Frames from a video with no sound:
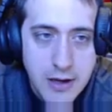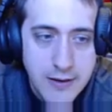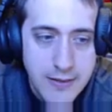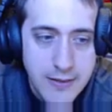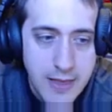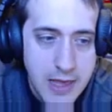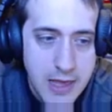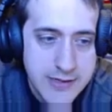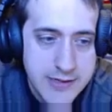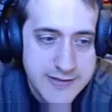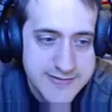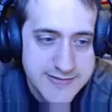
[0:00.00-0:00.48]
And
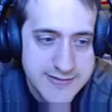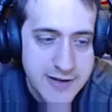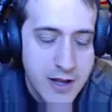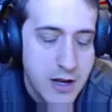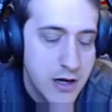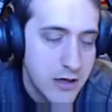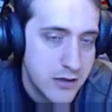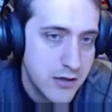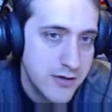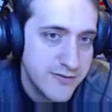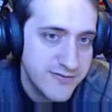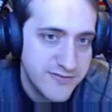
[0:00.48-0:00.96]
that is
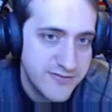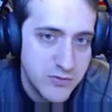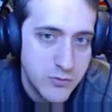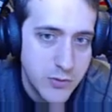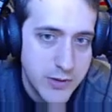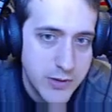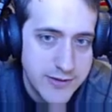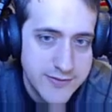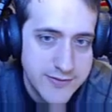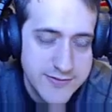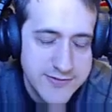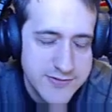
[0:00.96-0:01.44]
not enough to
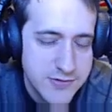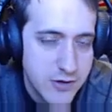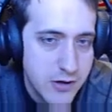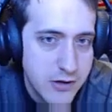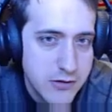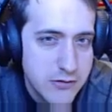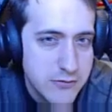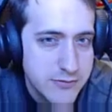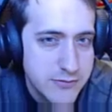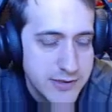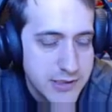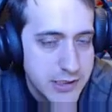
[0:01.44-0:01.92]
win. So
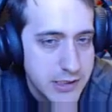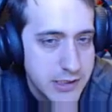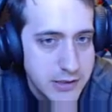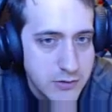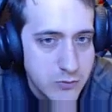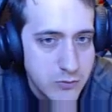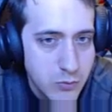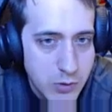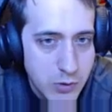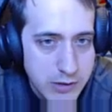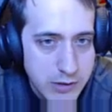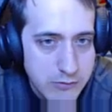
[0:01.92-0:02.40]
I don't think I
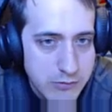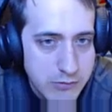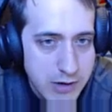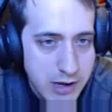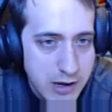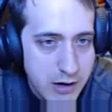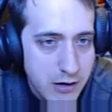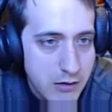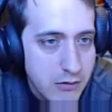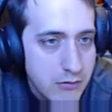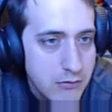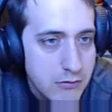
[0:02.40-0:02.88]
can win
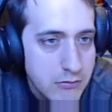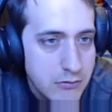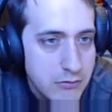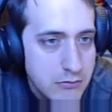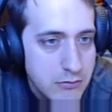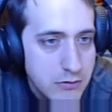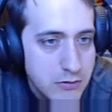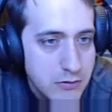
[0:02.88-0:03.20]
now.